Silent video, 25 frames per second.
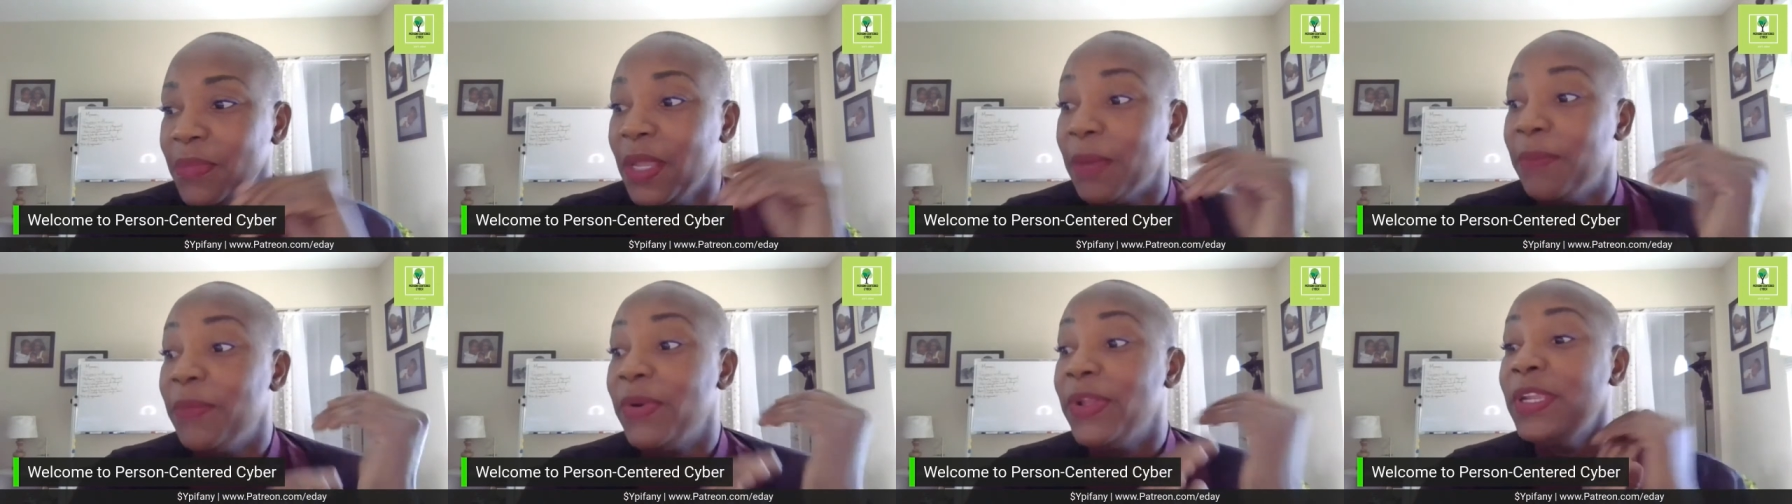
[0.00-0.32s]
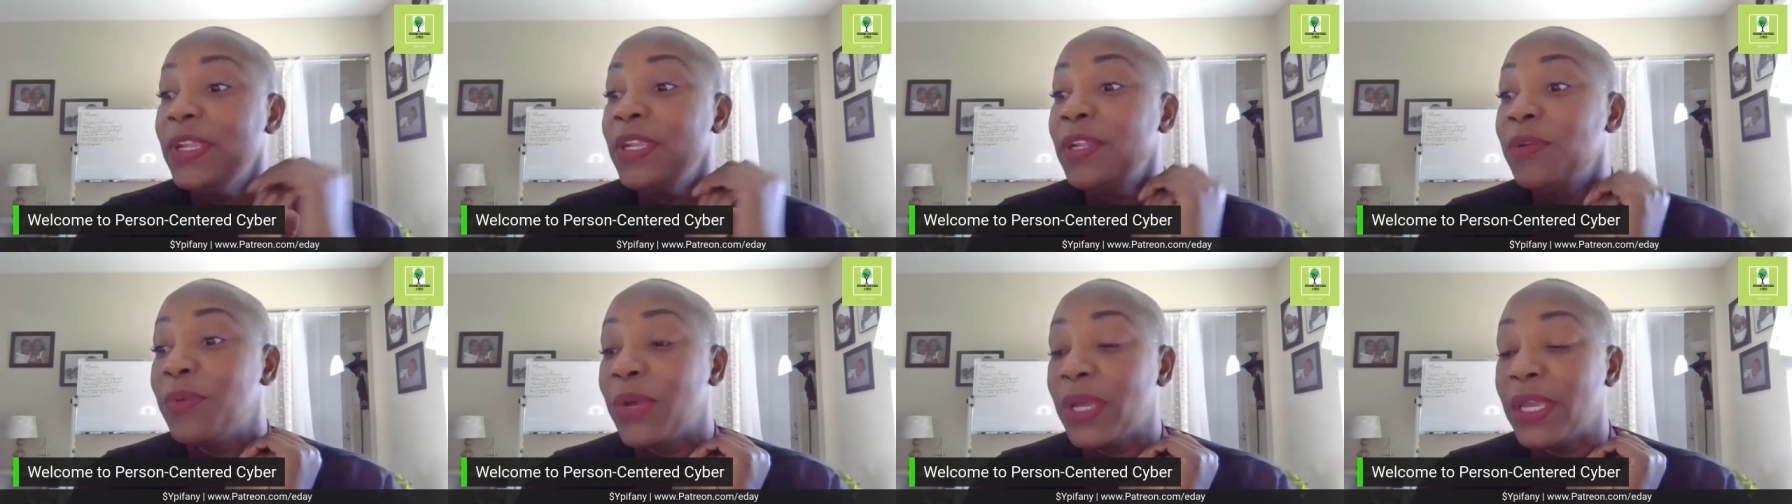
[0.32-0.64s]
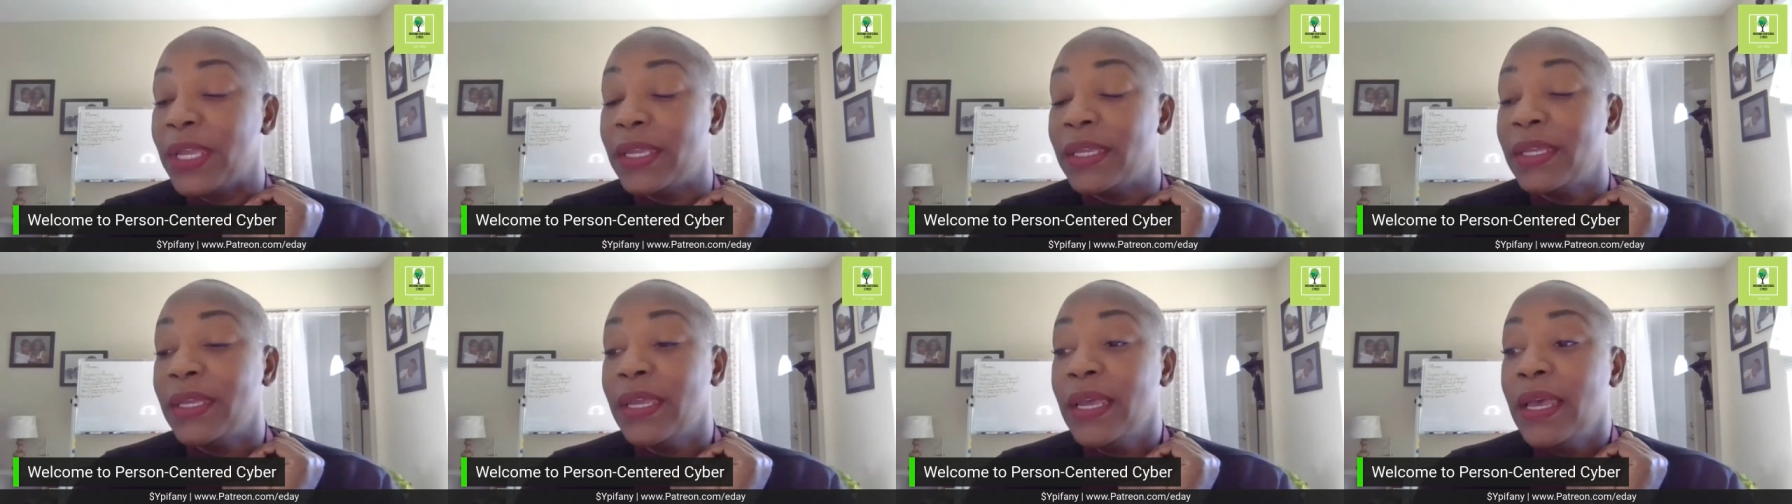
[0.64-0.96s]
But
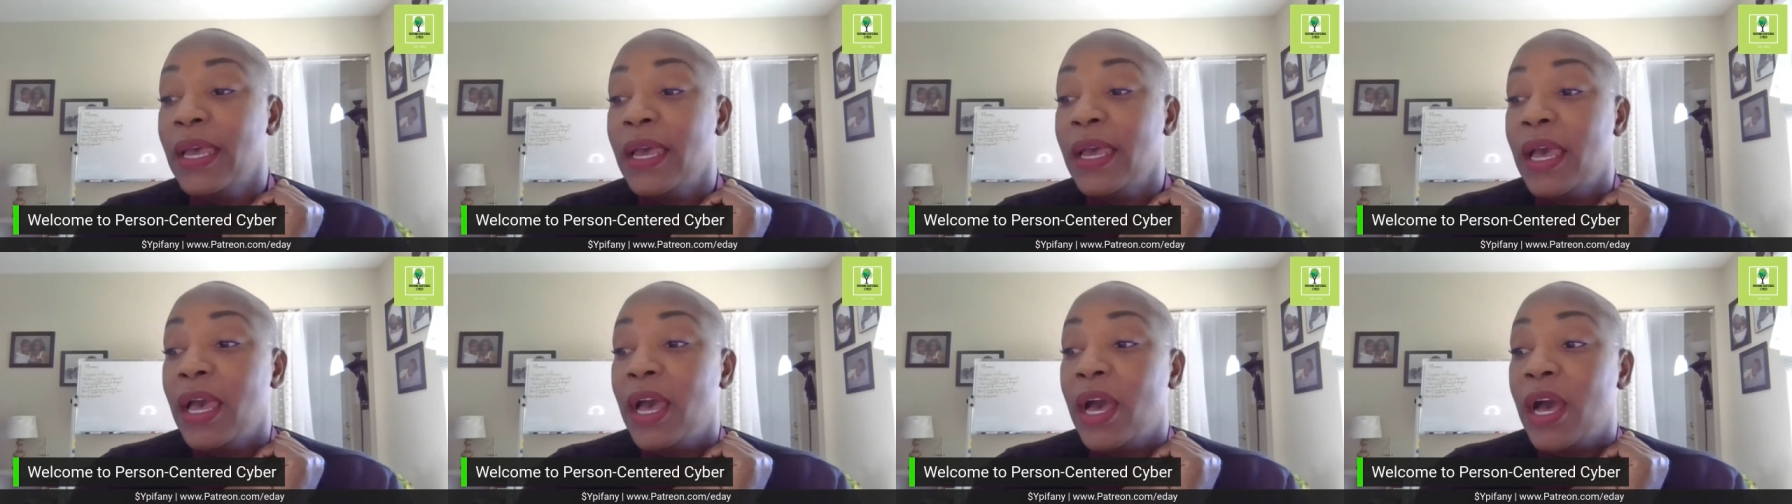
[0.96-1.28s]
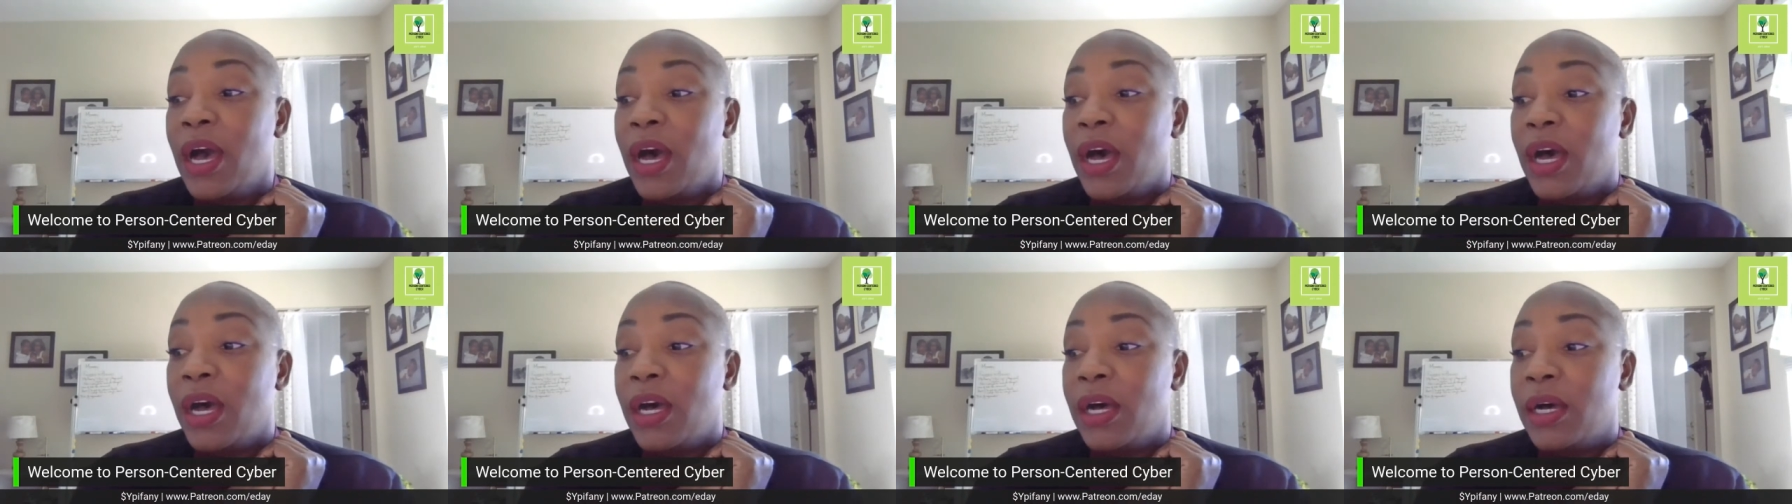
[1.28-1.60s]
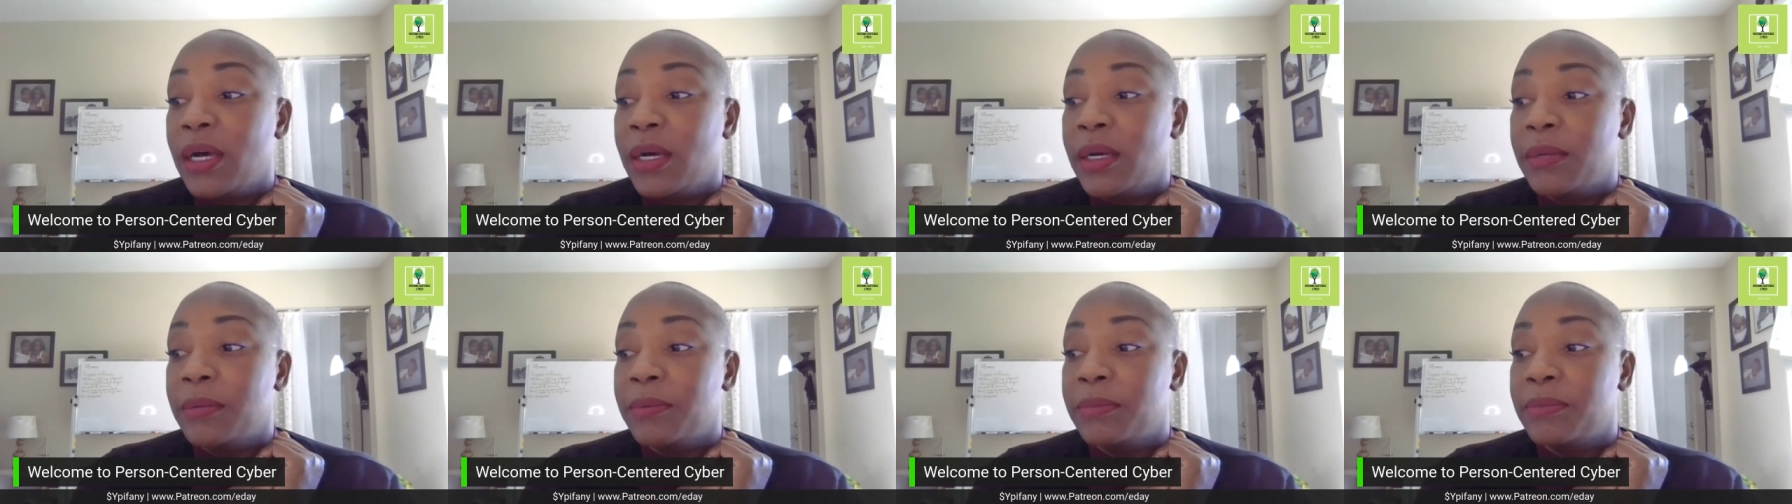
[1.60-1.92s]
anyway,
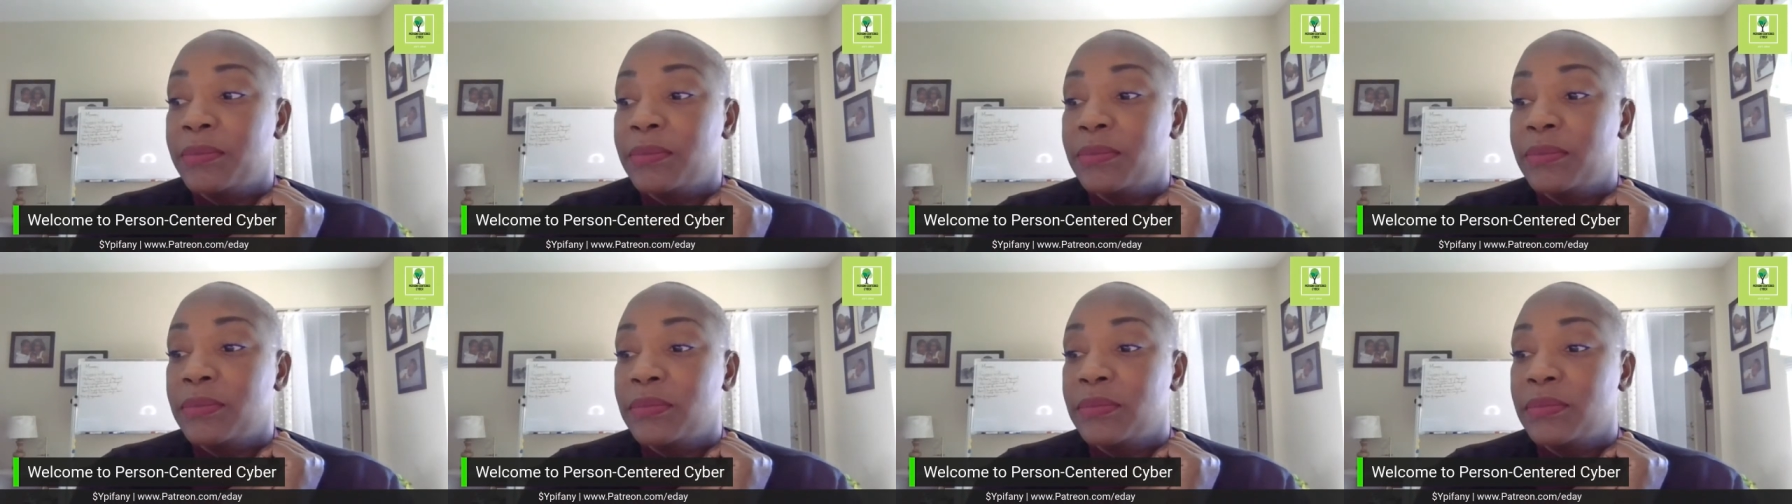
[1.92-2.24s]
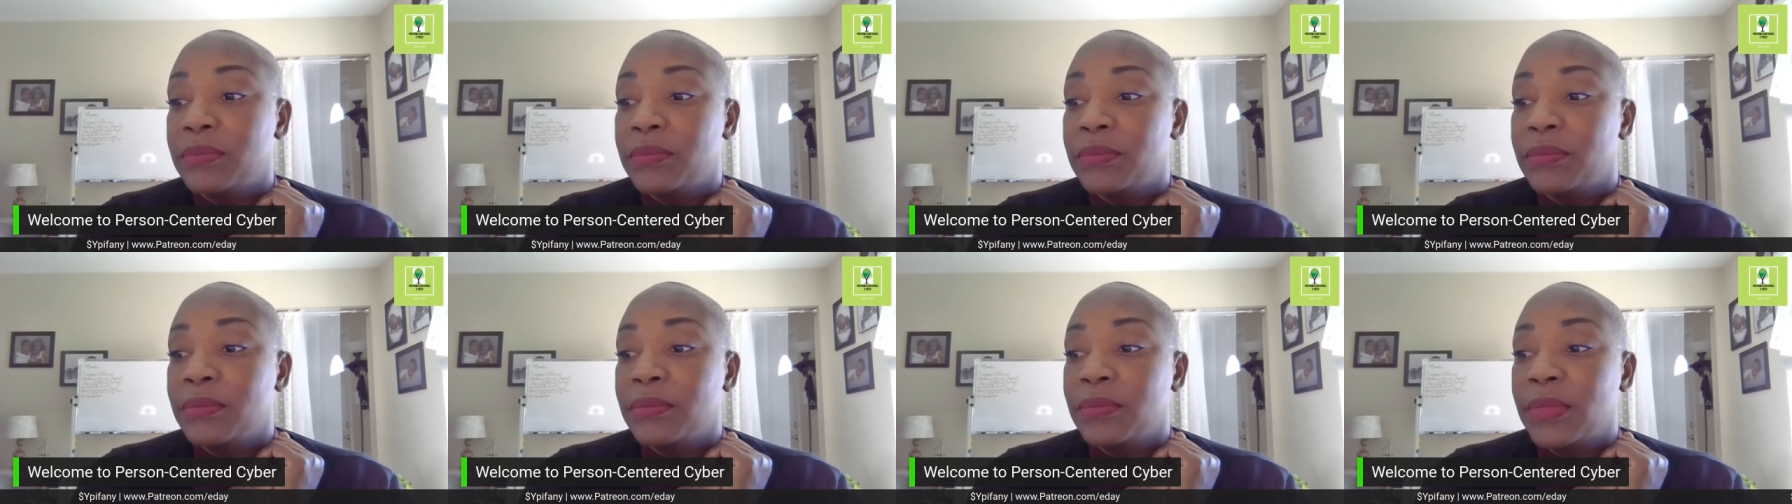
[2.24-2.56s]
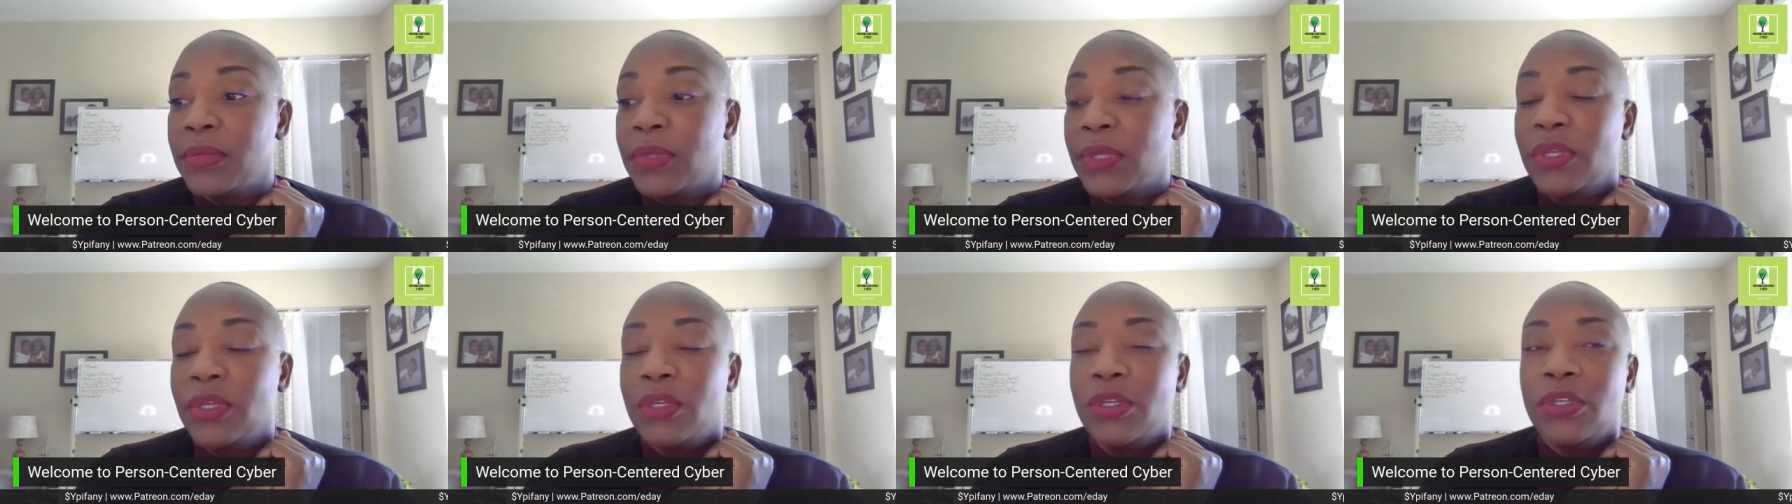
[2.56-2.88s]
um,
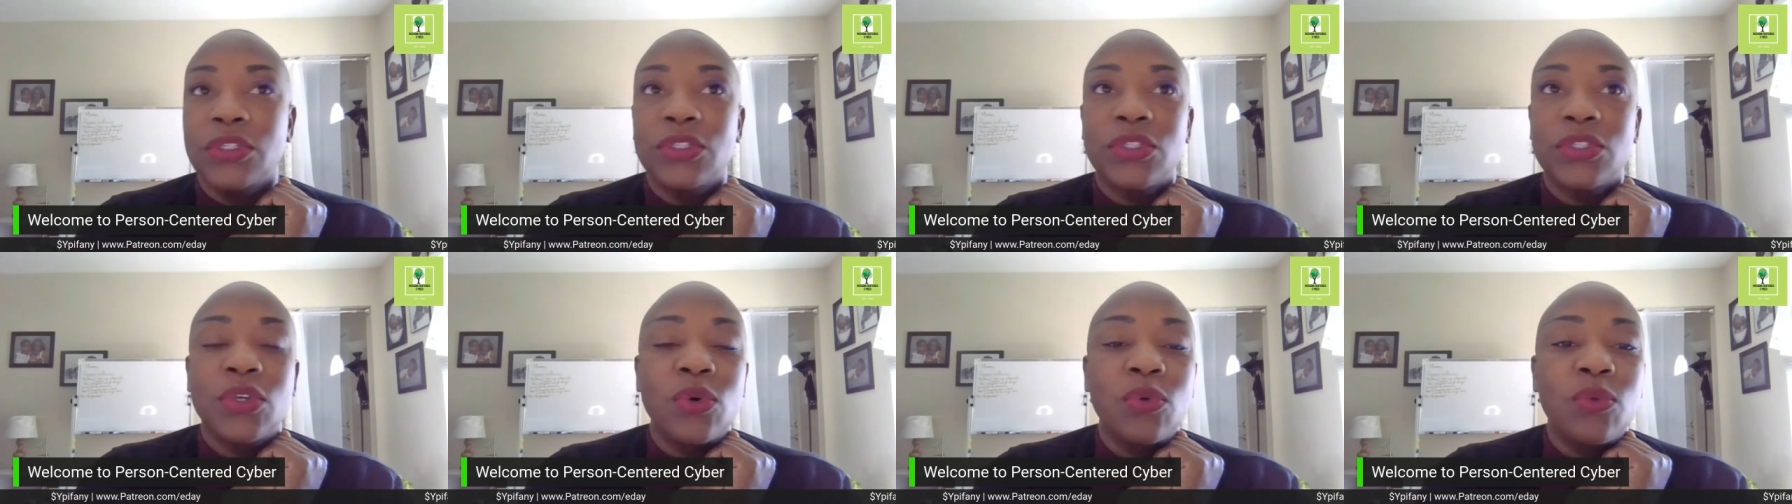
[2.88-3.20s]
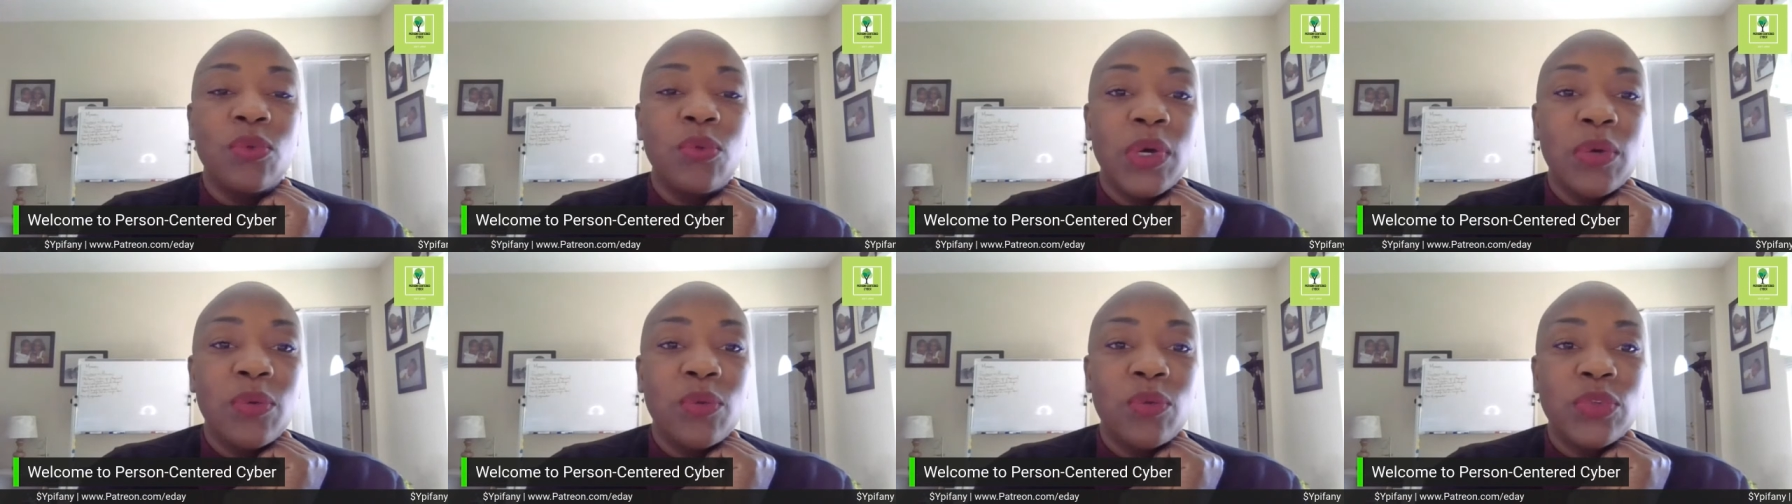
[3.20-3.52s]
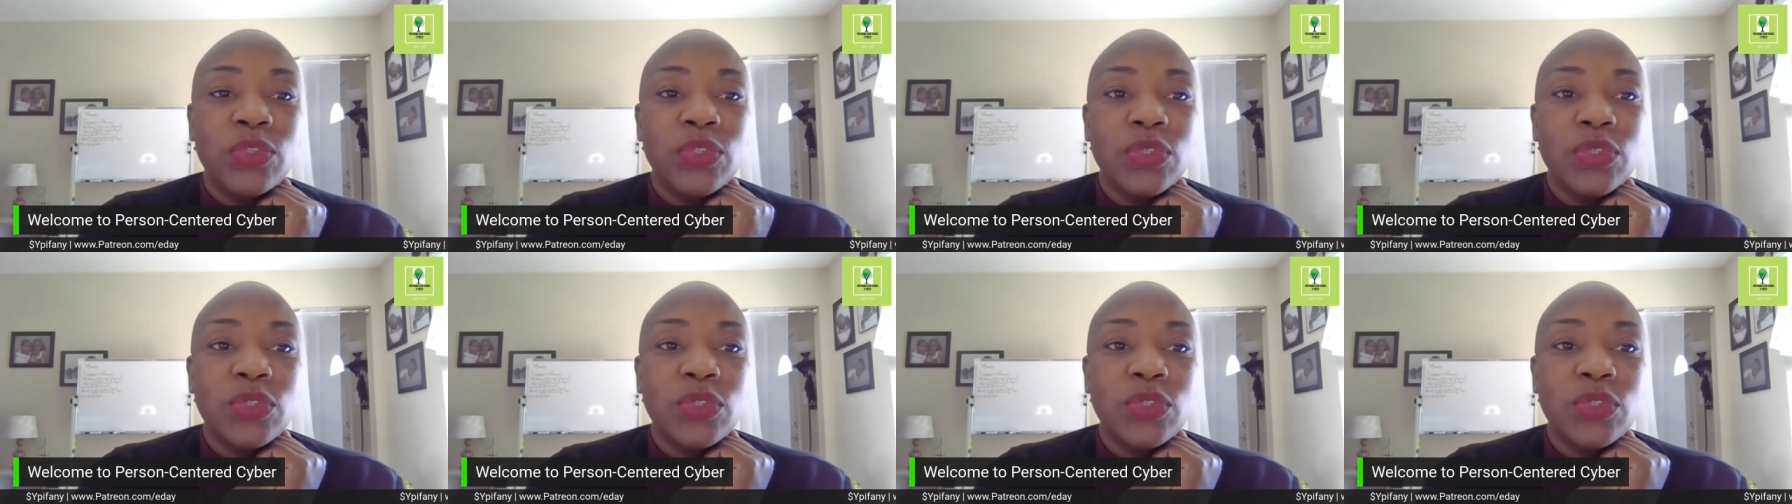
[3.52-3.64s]
so what?